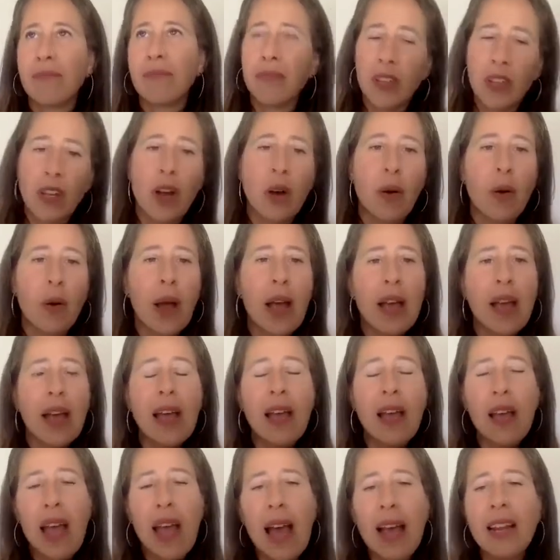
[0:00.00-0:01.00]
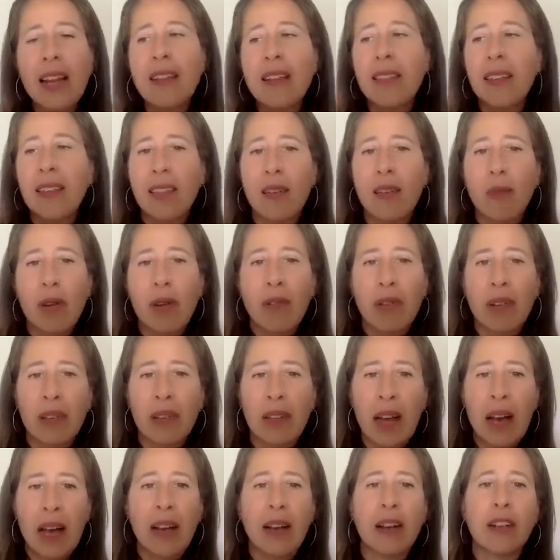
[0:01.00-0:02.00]
you know, anything that we
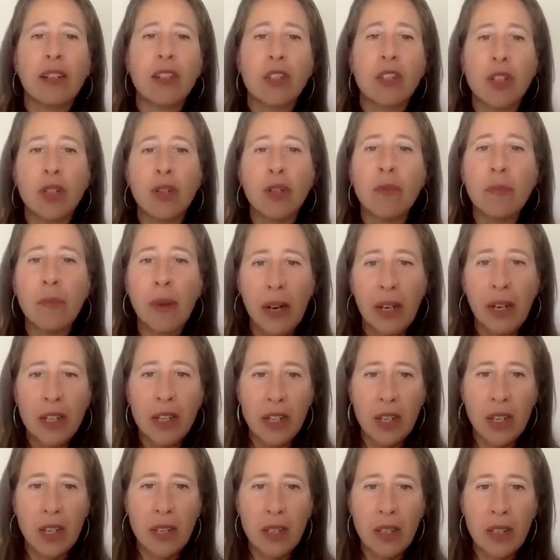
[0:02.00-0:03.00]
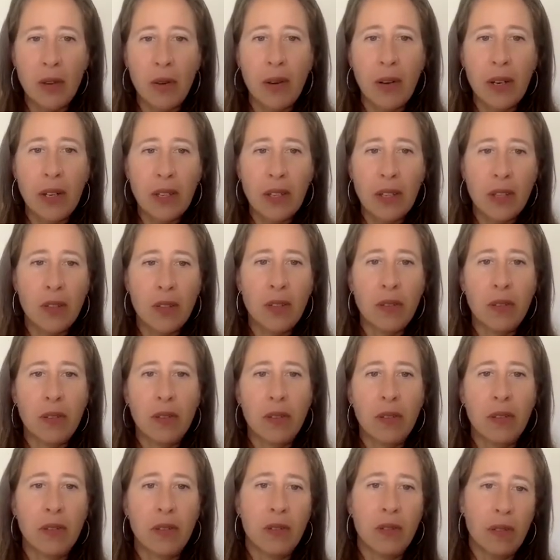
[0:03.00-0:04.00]
rely on too much is going
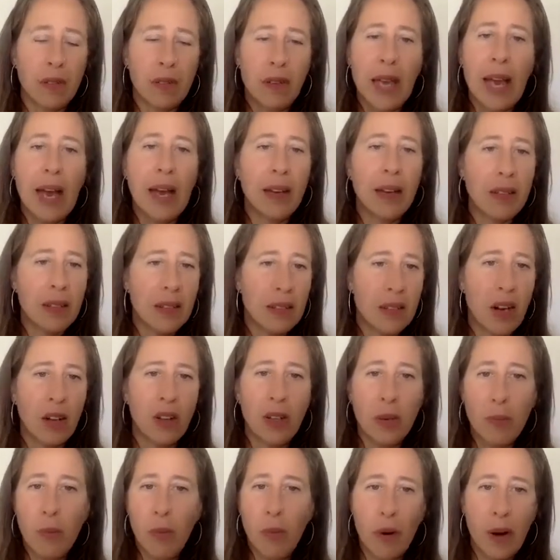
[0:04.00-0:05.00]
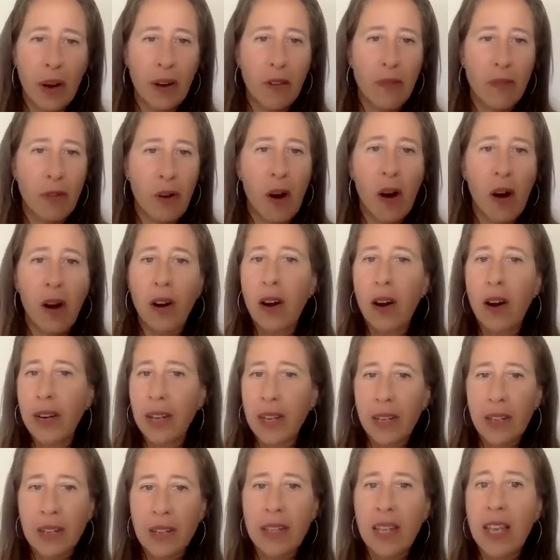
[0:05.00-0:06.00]
to get dull and boring for our
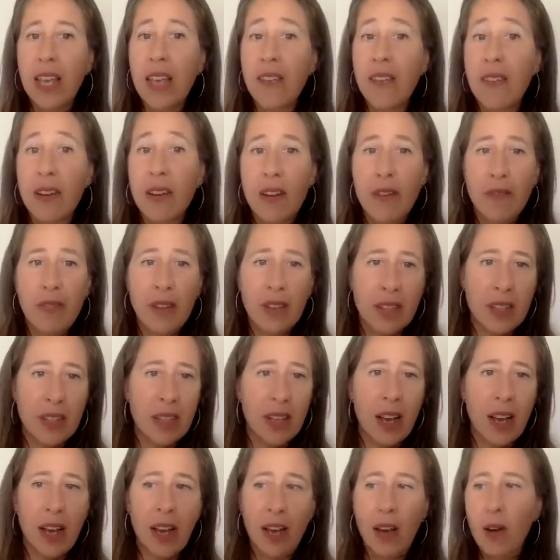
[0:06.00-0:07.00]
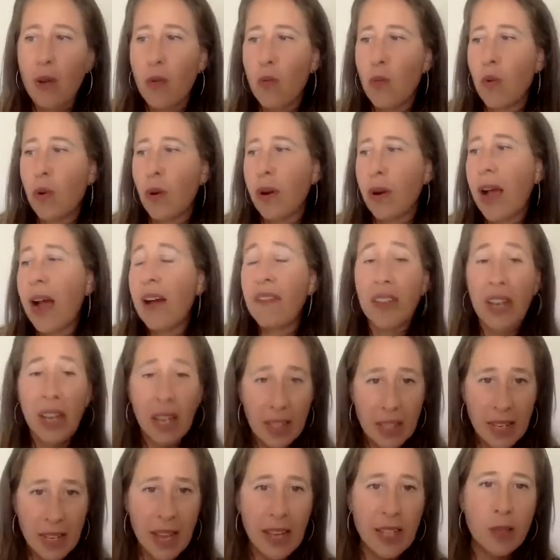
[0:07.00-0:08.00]
audience. Even if it's like we're having
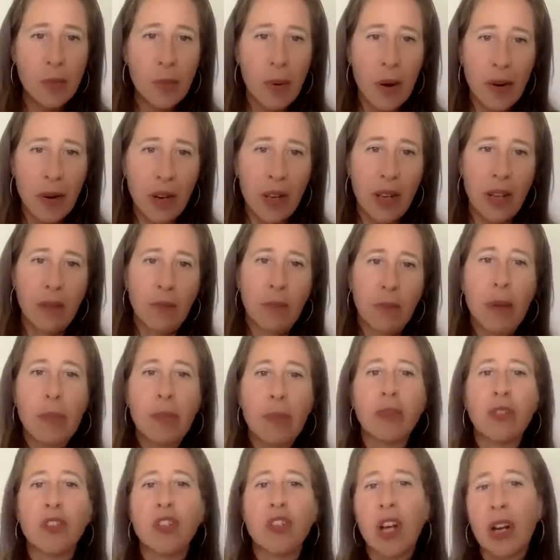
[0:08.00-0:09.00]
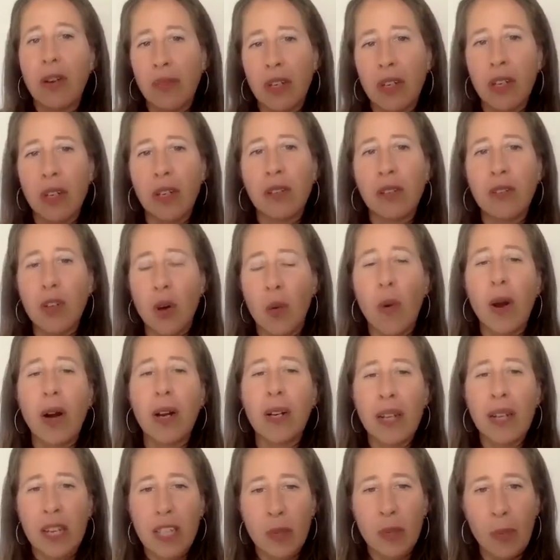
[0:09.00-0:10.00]
a dance party, people generally don't want
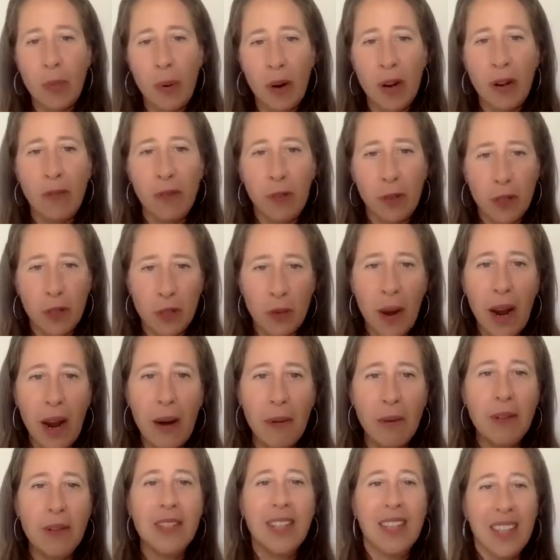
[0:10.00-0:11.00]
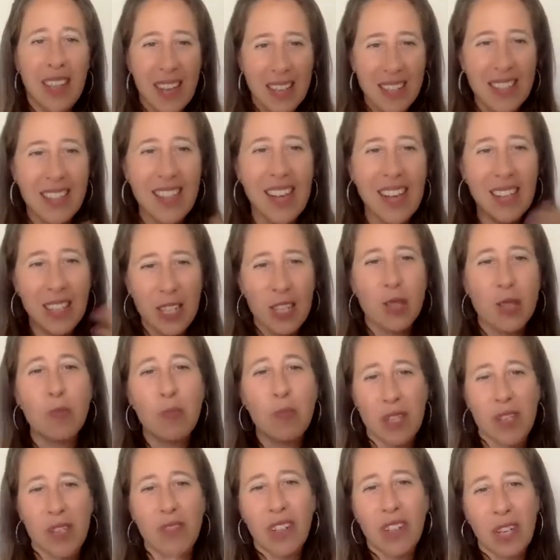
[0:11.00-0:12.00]
a dance party for 2 hours unless that's
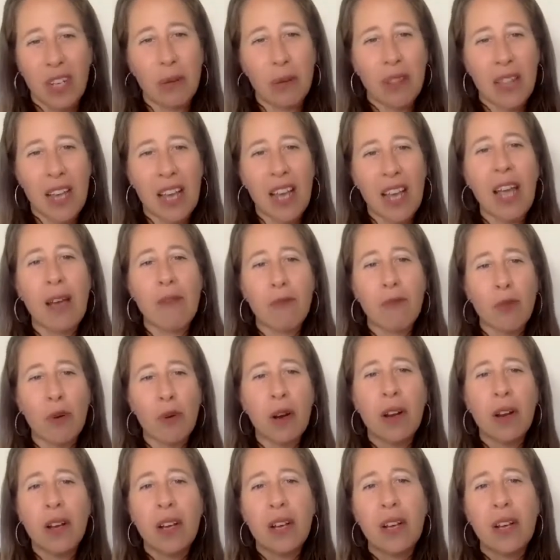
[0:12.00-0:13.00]
specifically what they came for.